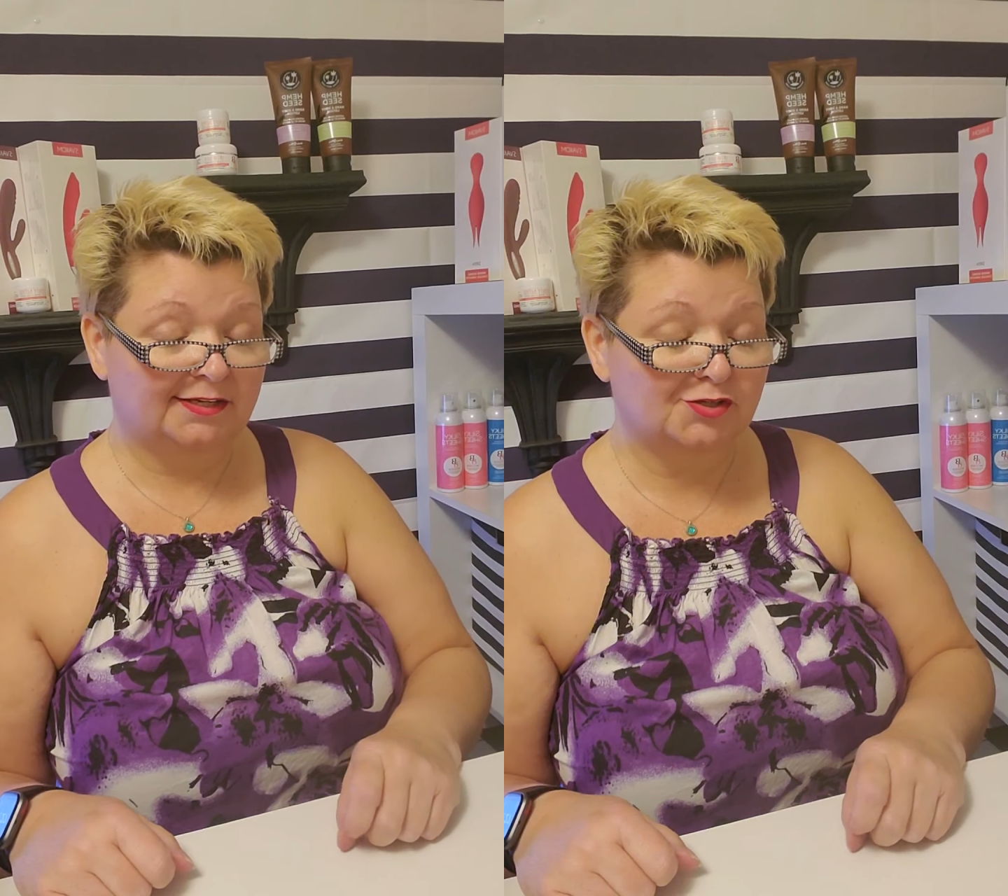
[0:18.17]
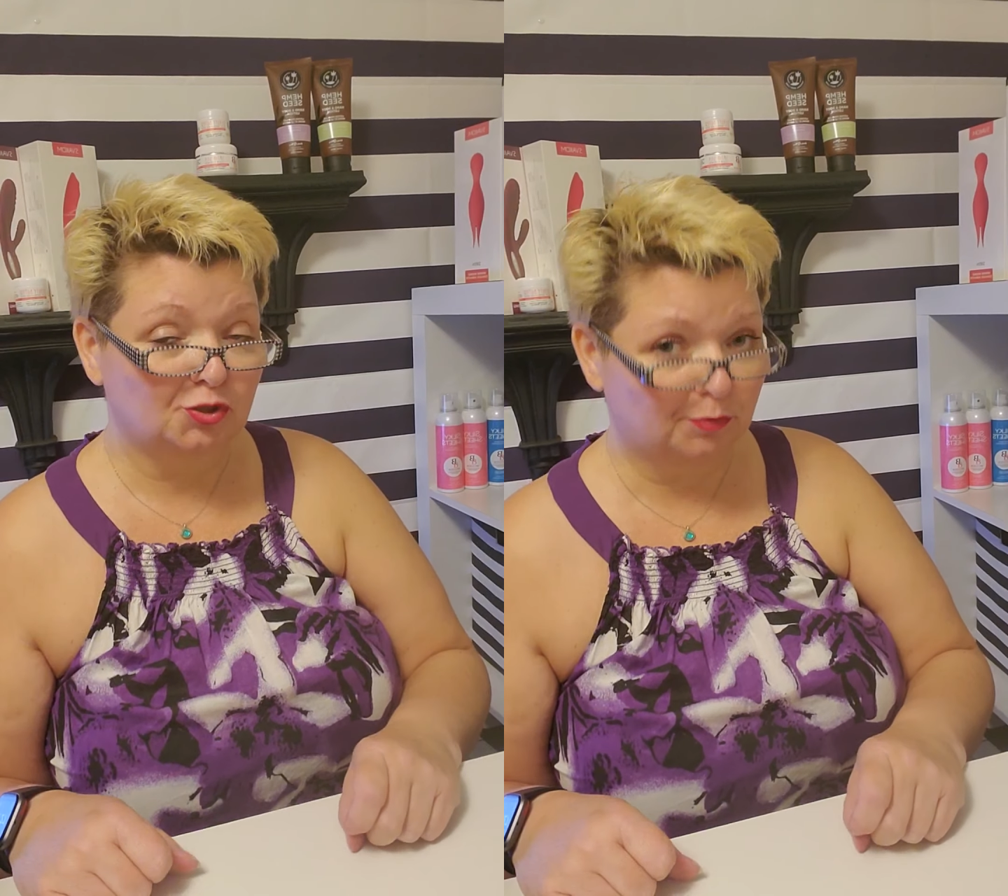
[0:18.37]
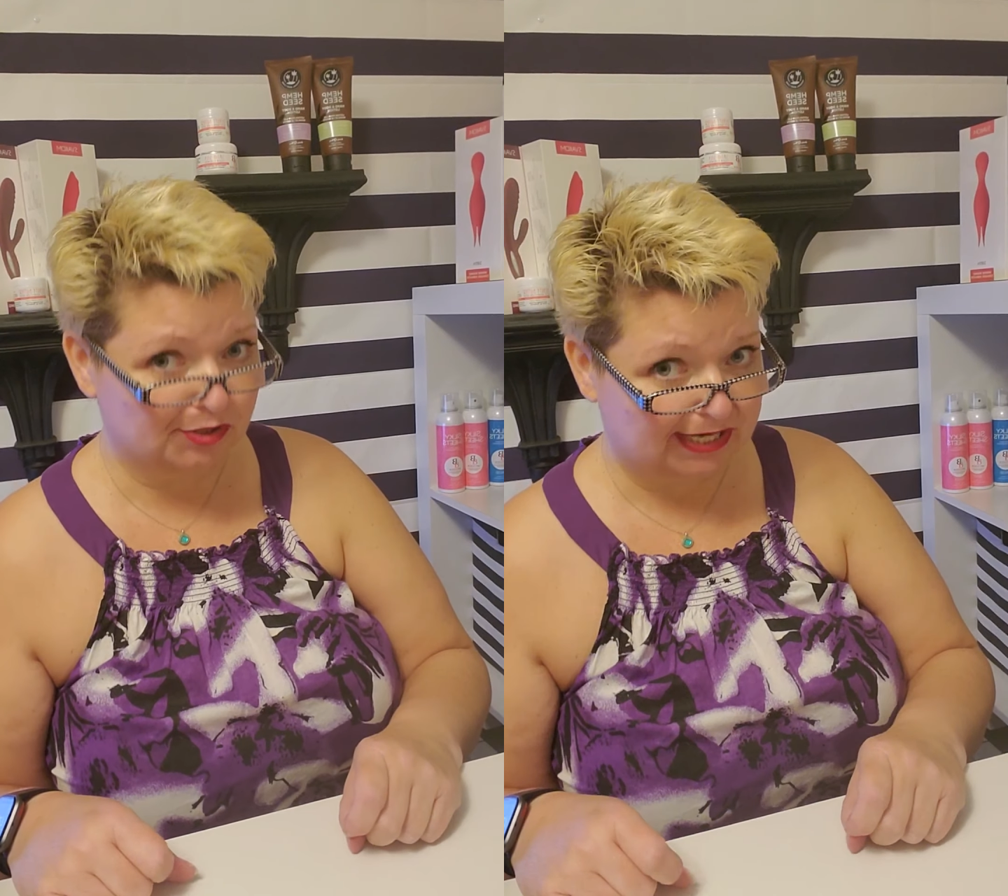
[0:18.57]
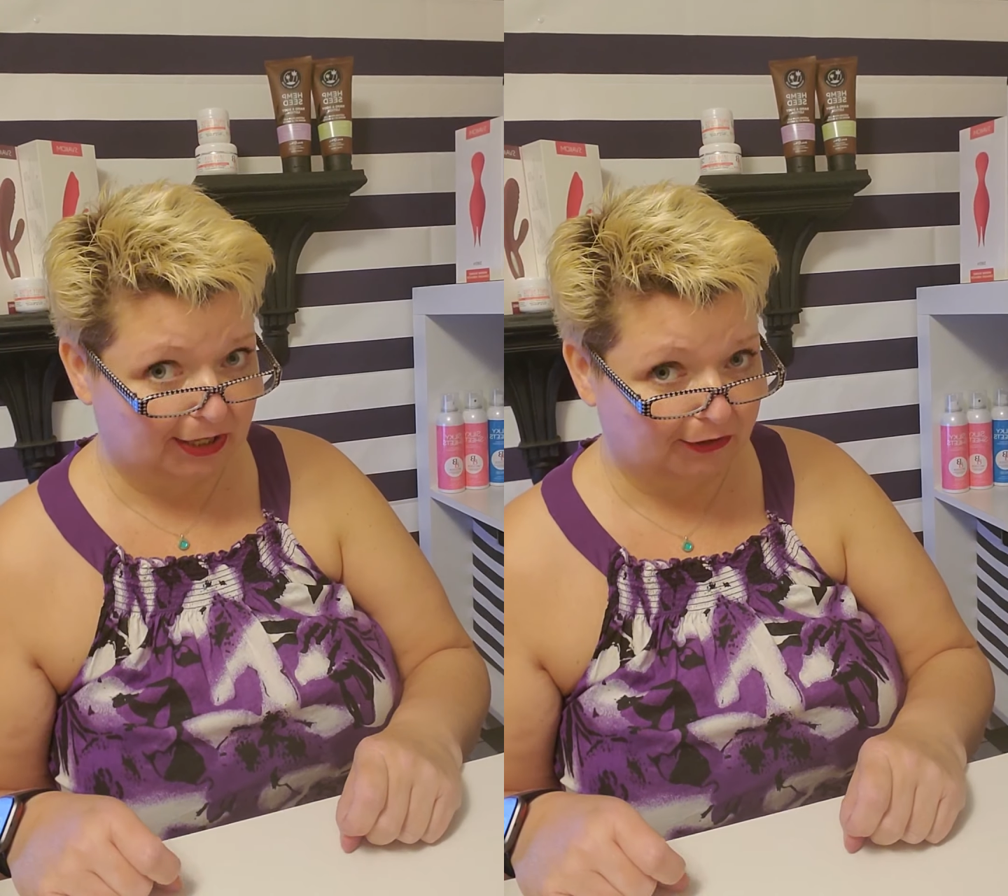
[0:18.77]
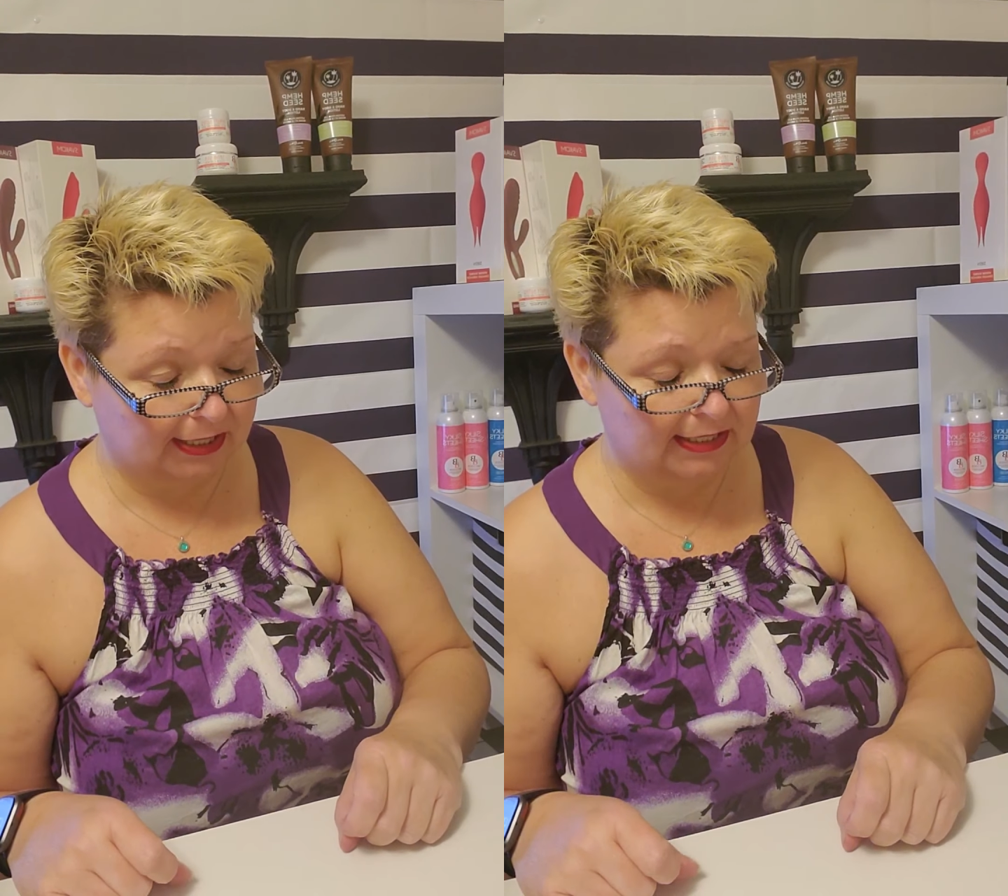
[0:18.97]
super
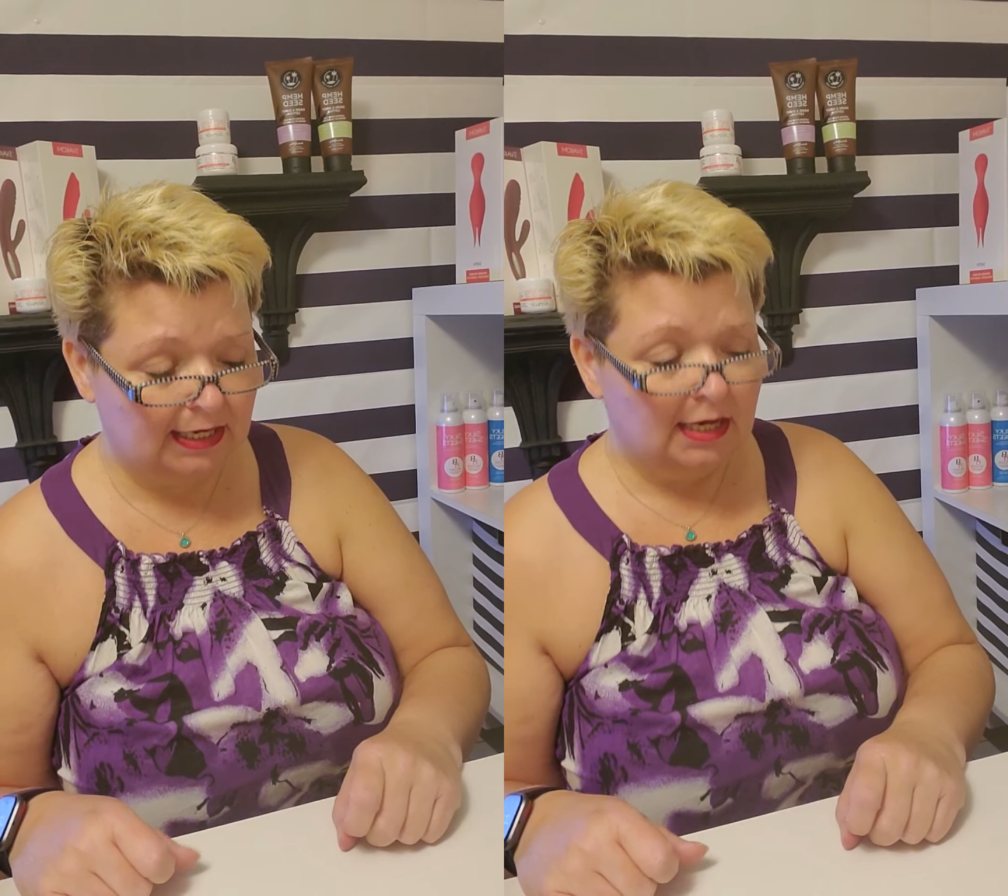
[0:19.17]
scary